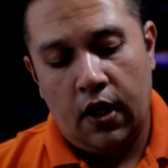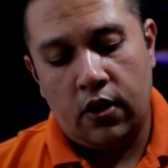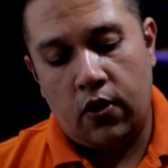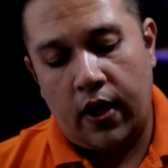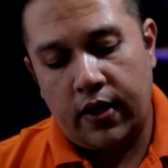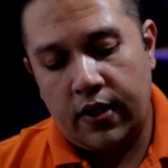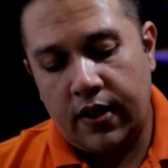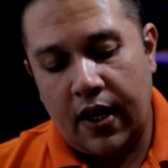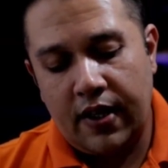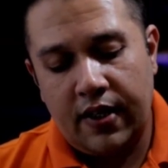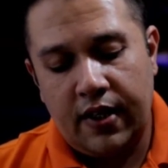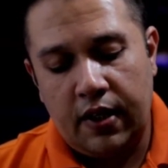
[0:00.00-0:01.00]
So
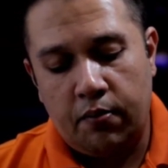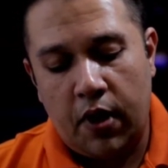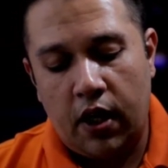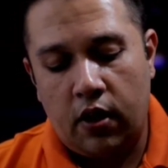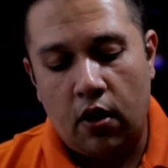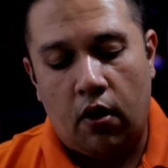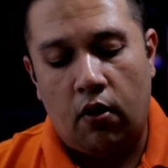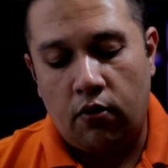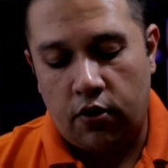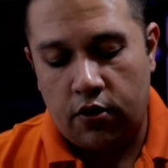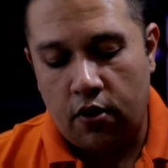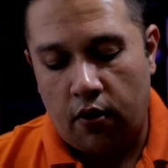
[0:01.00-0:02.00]
exercise D, make your
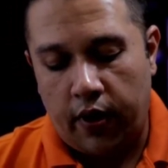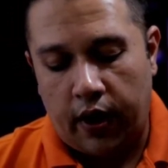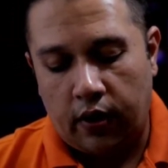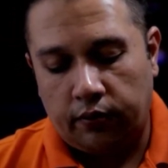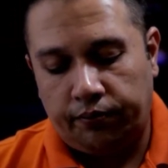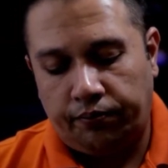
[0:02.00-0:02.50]
own story.